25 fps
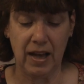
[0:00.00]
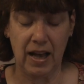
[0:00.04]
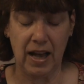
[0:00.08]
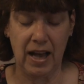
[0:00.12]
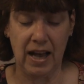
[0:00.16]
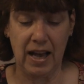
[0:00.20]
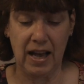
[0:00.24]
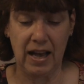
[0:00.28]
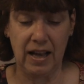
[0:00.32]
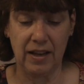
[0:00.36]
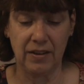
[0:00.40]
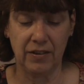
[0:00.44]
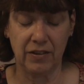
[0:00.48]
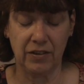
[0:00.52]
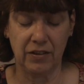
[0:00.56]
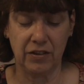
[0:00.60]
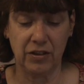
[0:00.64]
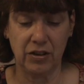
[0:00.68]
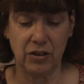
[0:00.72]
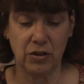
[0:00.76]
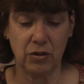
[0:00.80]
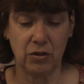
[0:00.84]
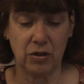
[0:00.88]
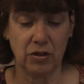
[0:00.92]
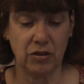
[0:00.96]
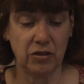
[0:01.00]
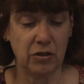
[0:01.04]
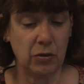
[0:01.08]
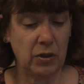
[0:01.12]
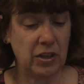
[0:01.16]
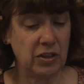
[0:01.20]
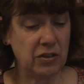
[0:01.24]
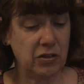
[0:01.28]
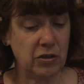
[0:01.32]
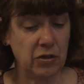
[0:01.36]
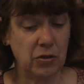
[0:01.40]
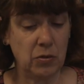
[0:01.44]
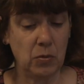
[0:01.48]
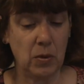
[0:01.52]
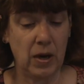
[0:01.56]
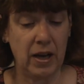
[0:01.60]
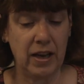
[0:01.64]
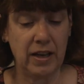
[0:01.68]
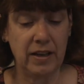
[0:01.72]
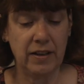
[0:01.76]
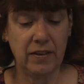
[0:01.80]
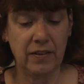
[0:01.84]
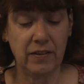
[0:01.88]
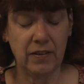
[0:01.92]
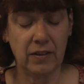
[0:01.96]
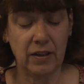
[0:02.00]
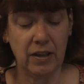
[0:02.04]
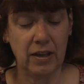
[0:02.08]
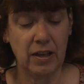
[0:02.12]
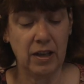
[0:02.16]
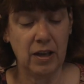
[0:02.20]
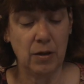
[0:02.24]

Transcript: And you can do it two ways.